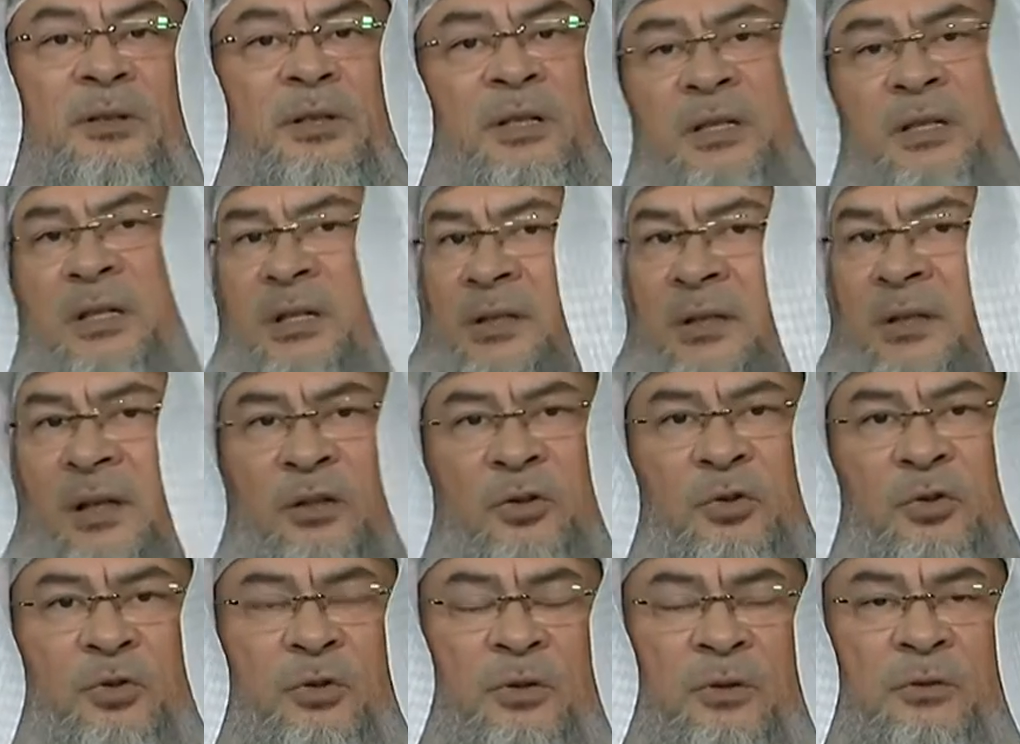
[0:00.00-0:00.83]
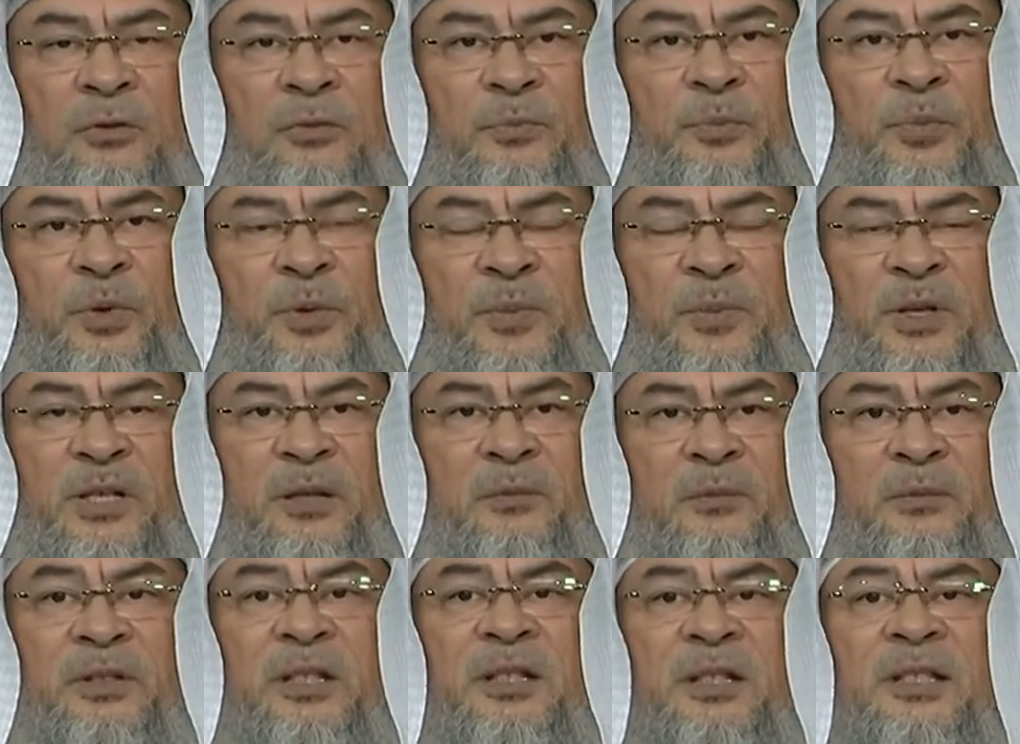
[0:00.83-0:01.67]
This is not
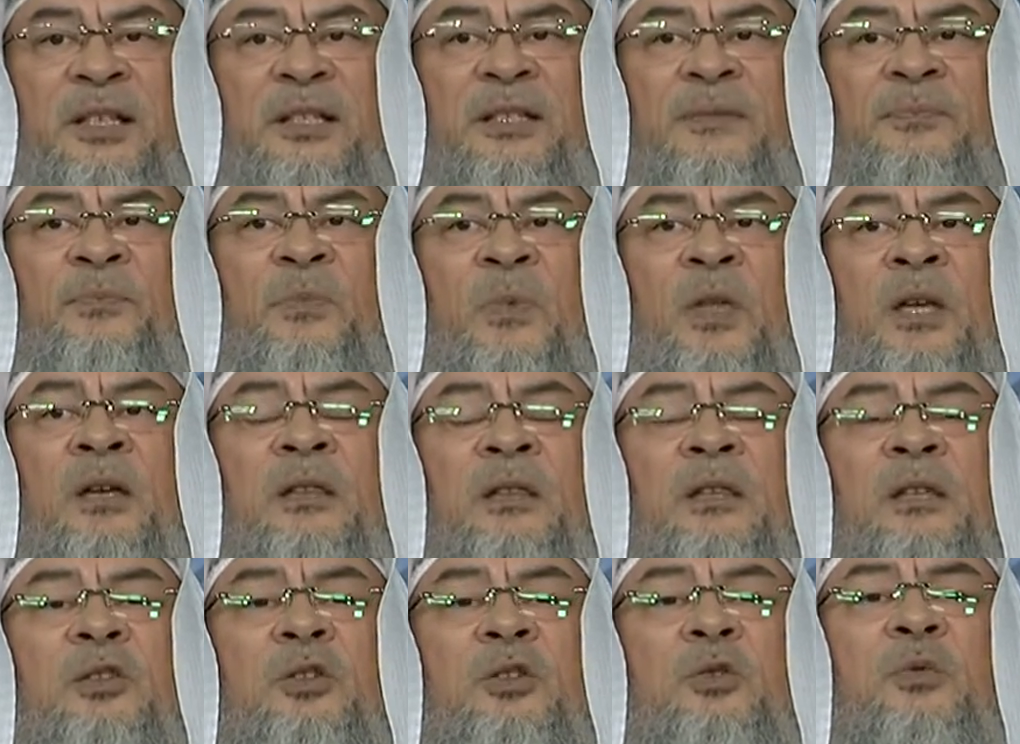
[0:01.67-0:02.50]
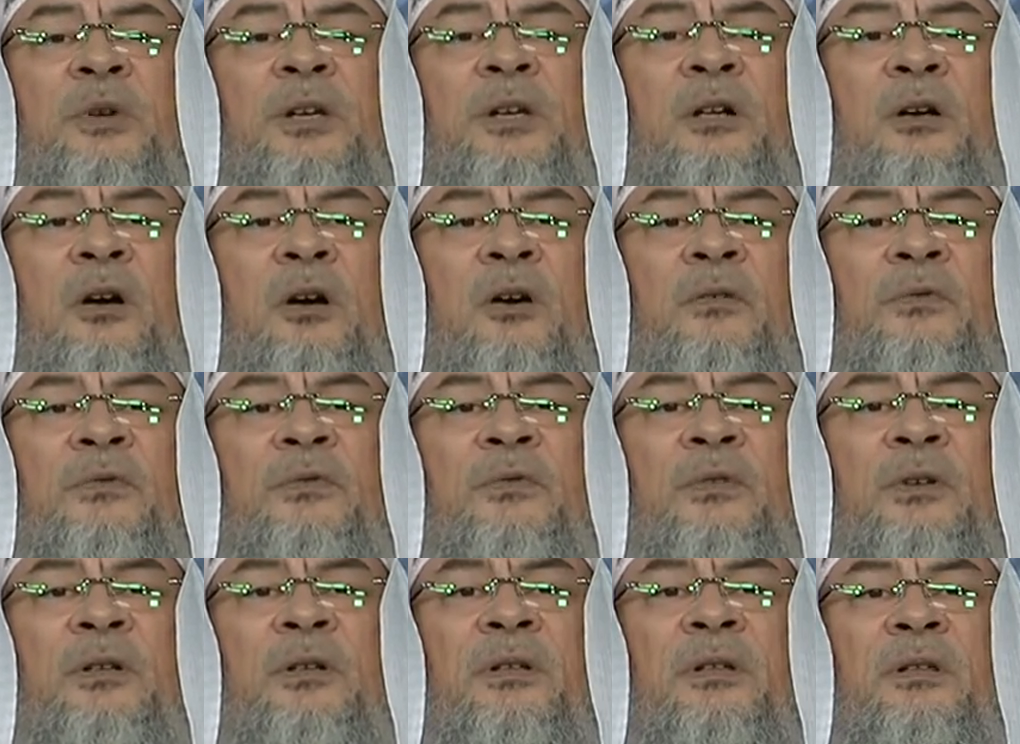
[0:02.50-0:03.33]
permissible. This is the doing
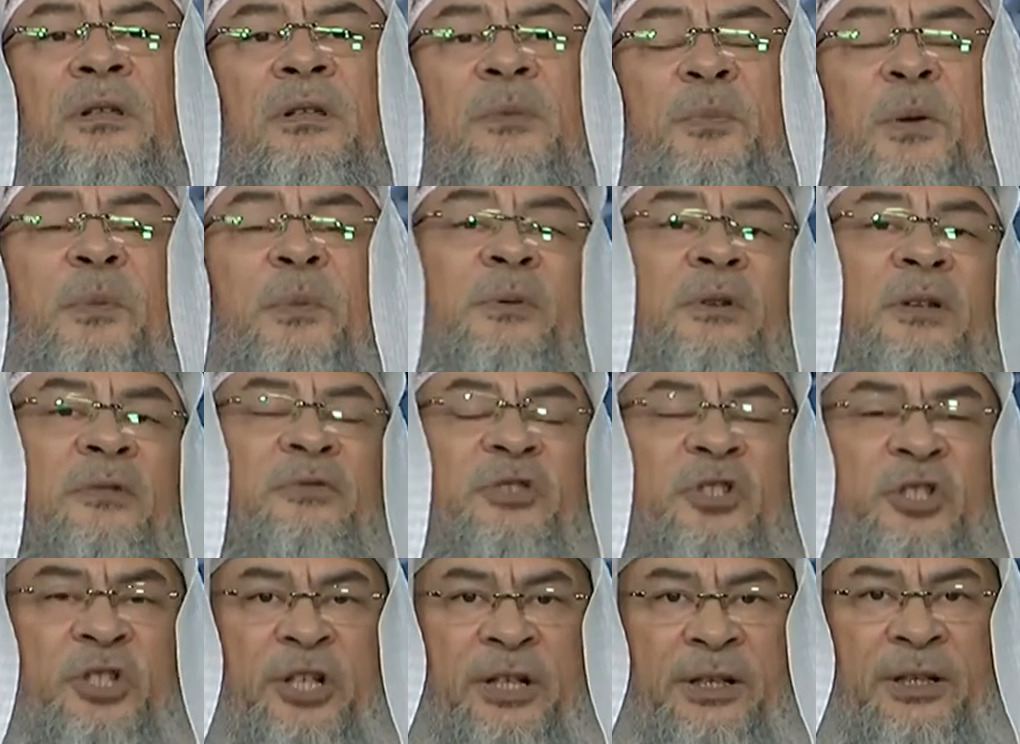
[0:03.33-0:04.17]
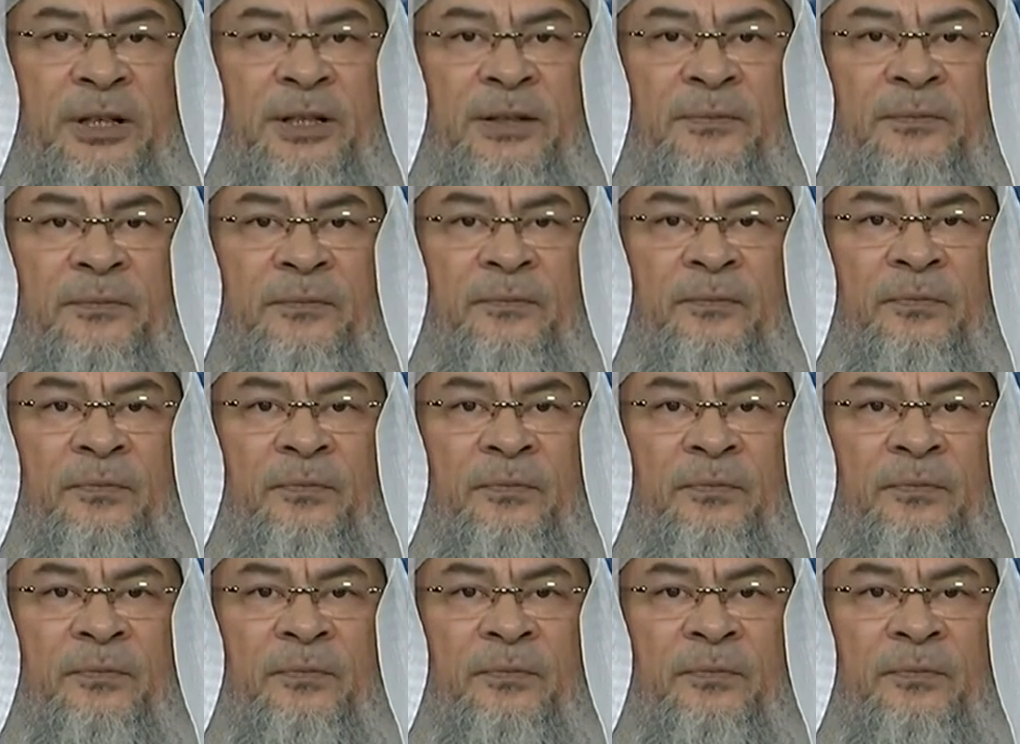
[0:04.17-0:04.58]
of the people of Shirk